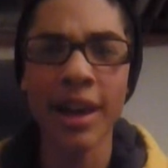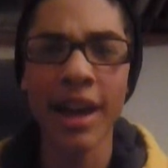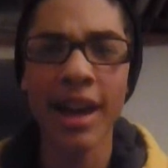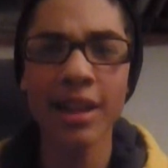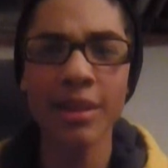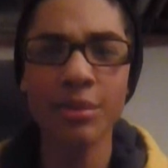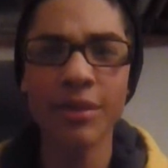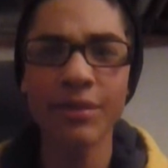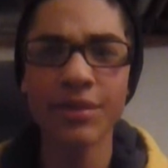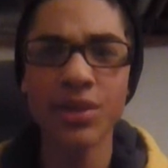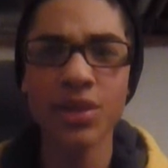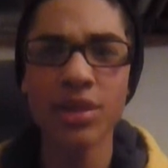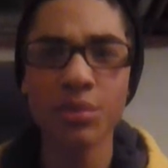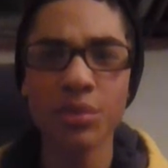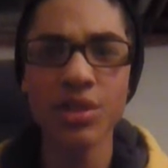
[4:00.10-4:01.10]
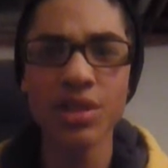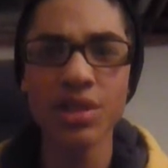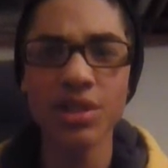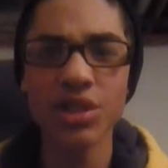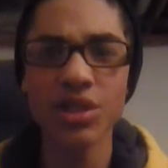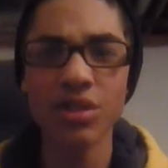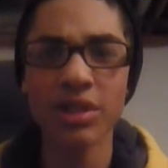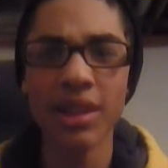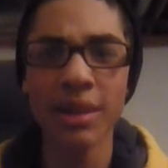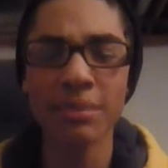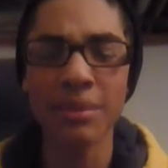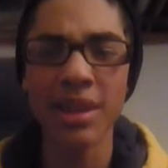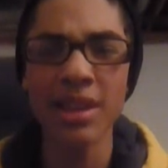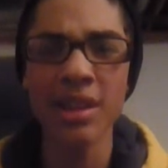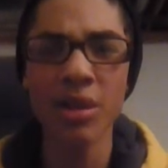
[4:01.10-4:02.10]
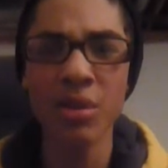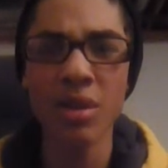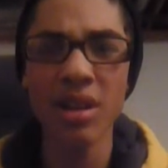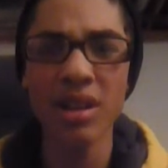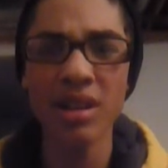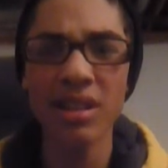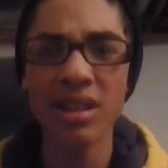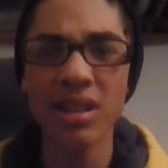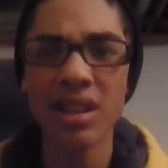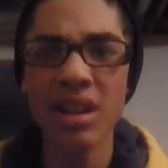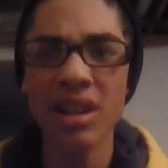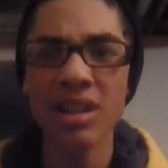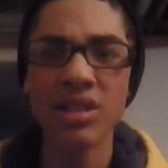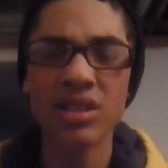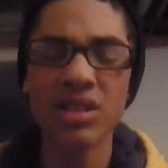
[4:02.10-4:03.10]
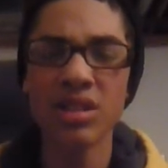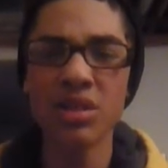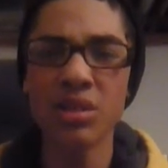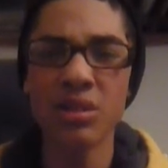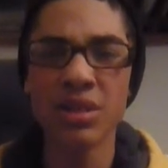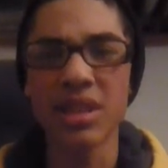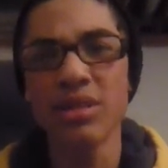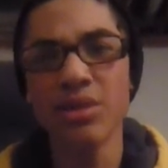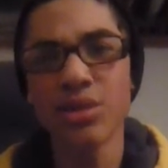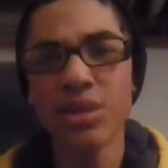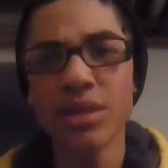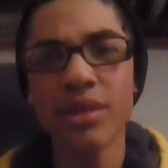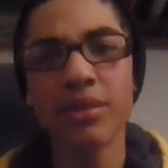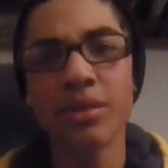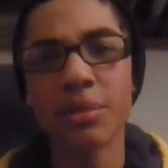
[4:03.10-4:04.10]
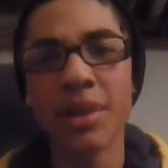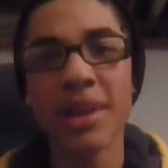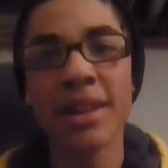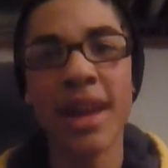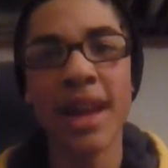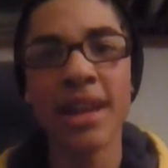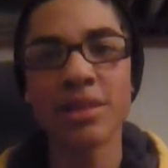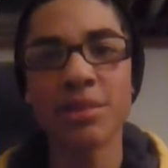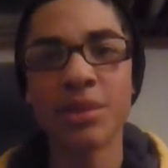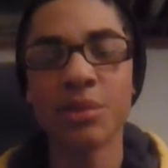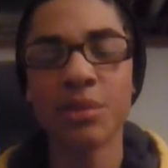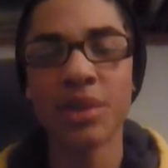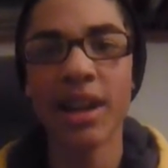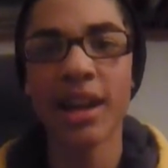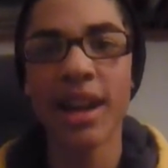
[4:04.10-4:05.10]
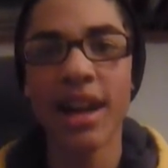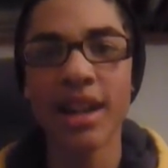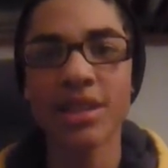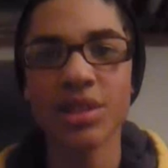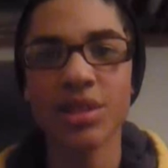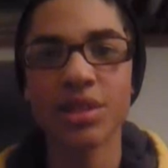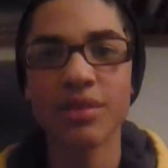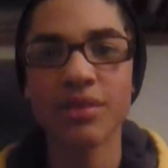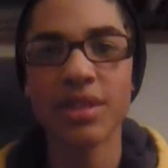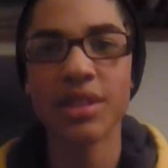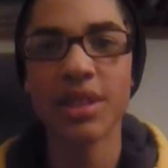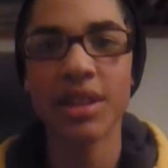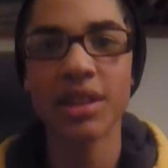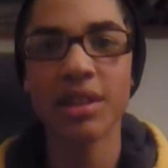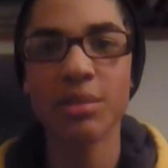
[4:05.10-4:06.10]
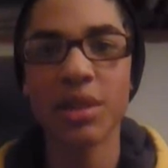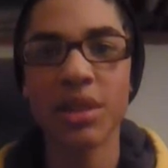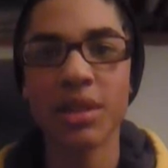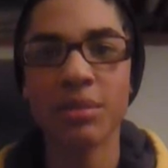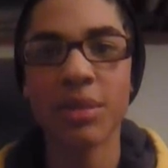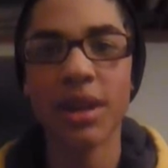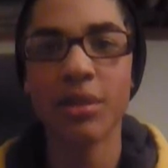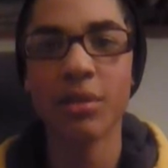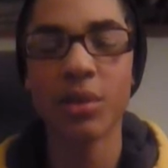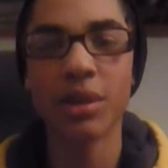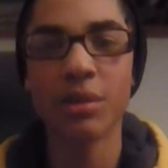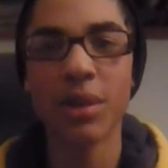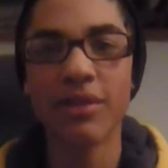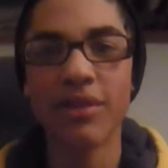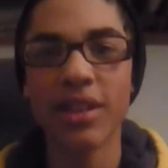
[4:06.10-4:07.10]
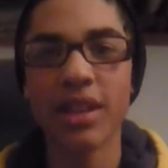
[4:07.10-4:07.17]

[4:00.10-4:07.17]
bad, but for some reason she'll let me go on. So, here's sort of a reenactment when I asked her if Tanaya could be in one of my